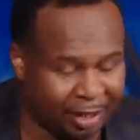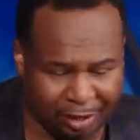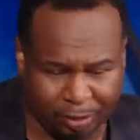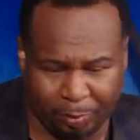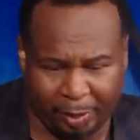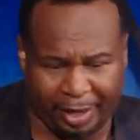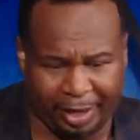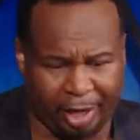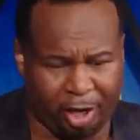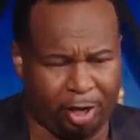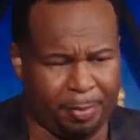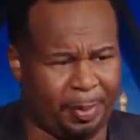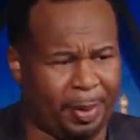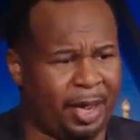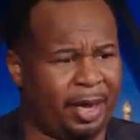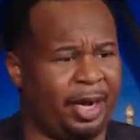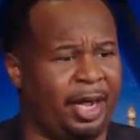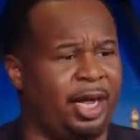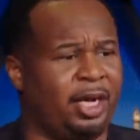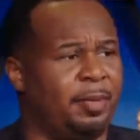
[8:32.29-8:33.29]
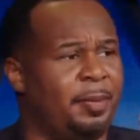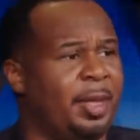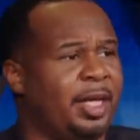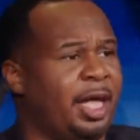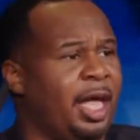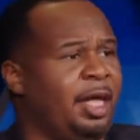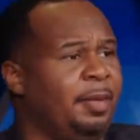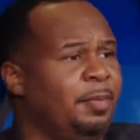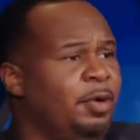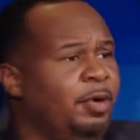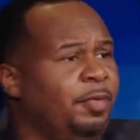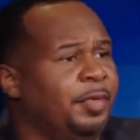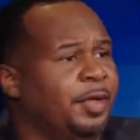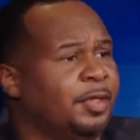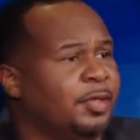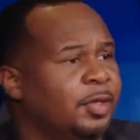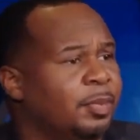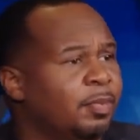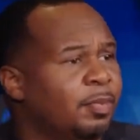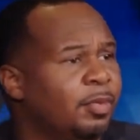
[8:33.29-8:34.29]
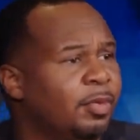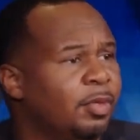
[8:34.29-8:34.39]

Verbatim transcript: That's why Harry Potter had to make eight movies.